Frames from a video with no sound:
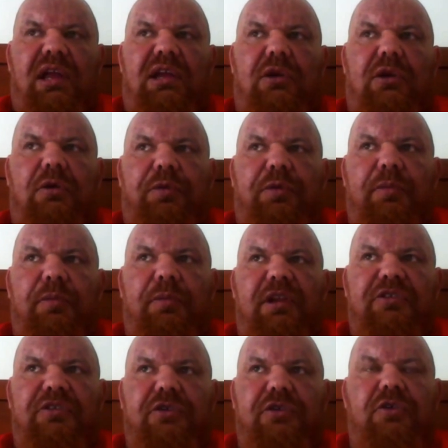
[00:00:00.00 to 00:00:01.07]
EQ are probably
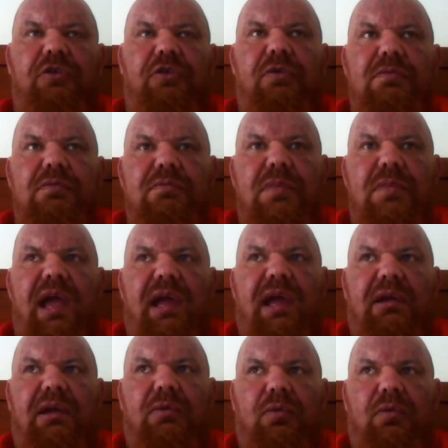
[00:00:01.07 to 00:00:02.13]
the two
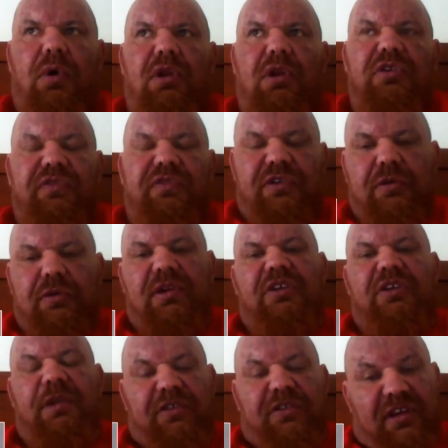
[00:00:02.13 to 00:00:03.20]
main ones for doing this
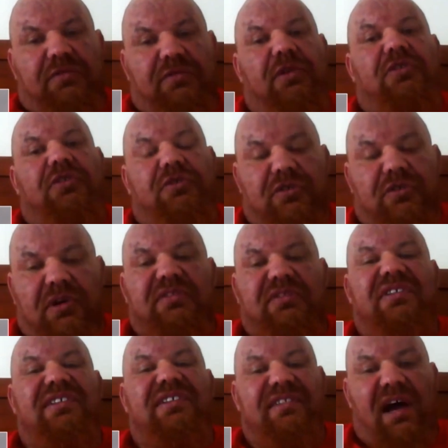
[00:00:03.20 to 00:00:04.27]
because that's what those drugs are
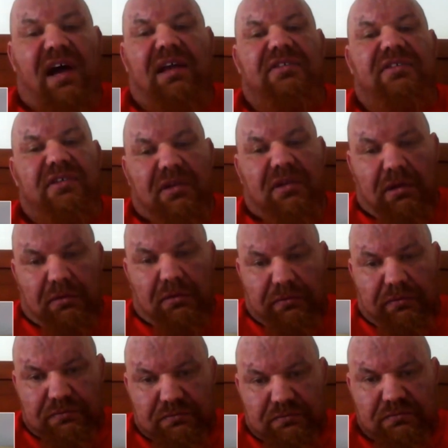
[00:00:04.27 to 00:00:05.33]
actually designed to do.
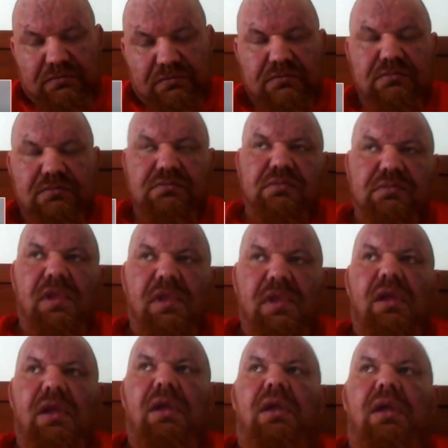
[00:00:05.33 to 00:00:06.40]
Mm-hmm.
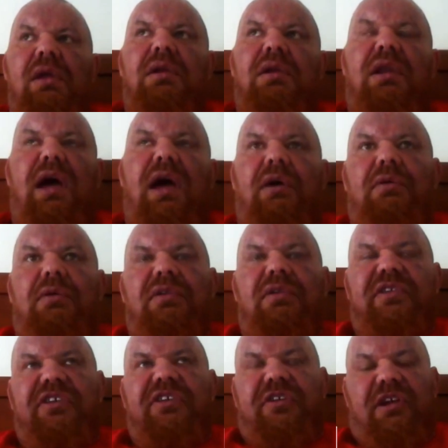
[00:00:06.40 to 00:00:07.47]
Now,
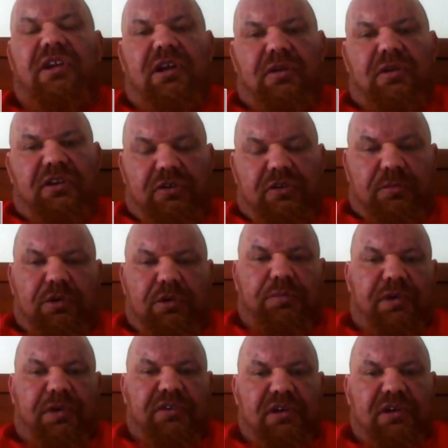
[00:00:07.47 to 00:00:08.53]
this can increase your blood
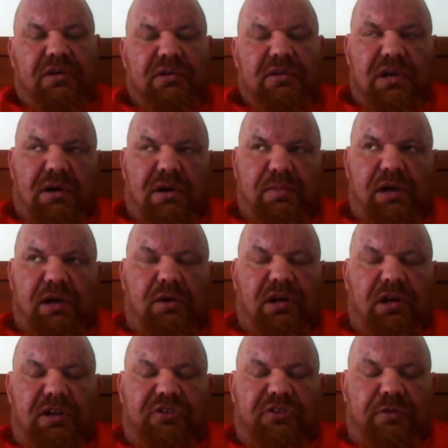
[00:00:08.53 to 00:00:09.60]
pressure. Now, it might not
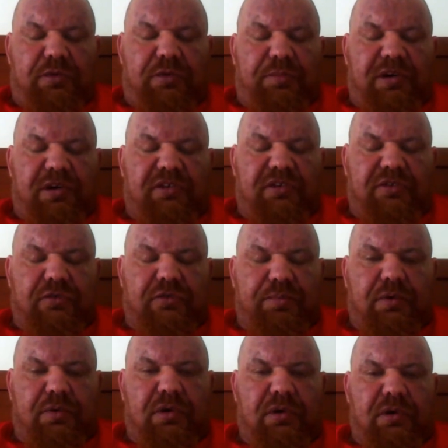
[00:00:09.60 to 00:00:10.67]
increase your blood pressure to
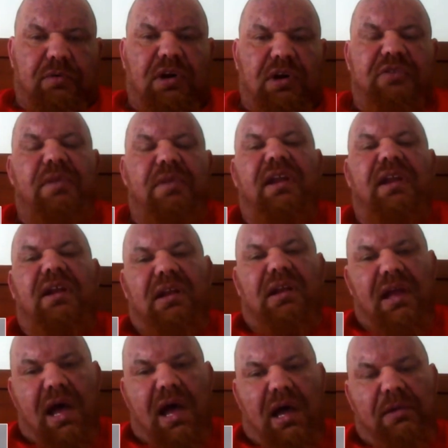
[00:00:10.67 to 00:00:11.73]
a point where it's medically
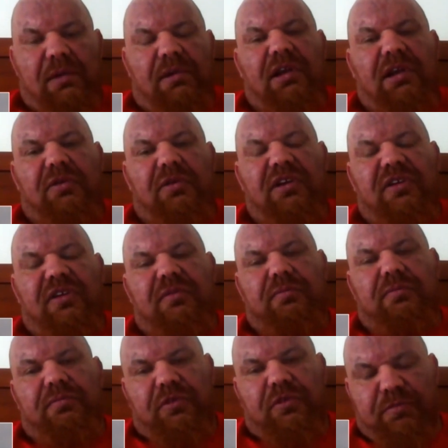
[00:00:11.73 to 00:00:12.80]
high, but increase it
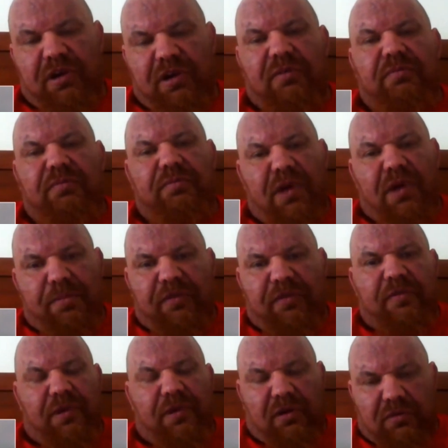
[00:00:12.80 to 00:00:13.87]
beyond,
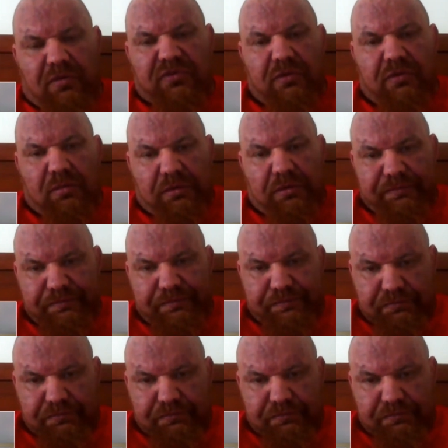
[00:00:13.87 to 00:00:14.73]
above and beyond what's normal.